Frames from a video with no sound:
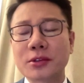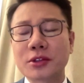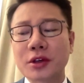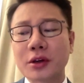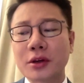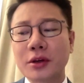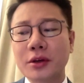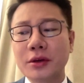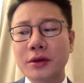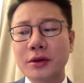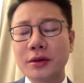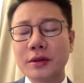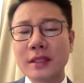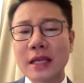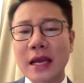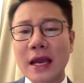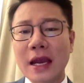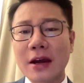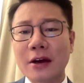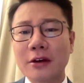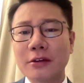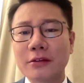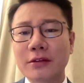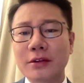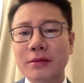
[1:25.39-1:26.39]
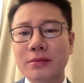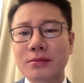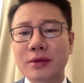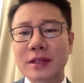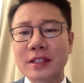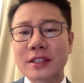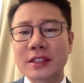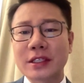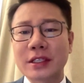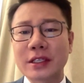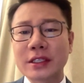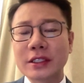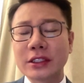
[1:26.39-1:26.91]
So now the
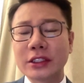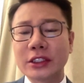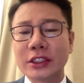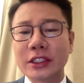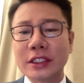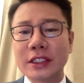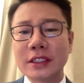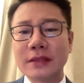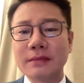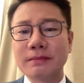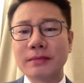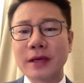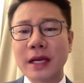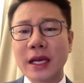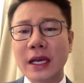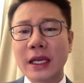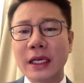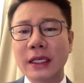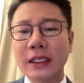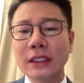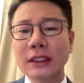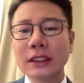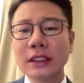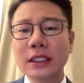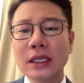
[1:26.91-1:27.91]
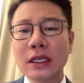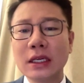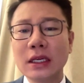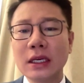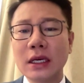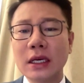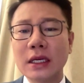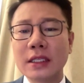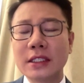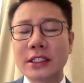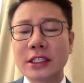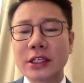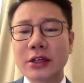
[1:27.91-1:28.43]
President Xi Jinping
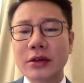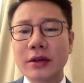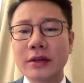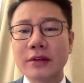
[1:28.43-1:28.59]
is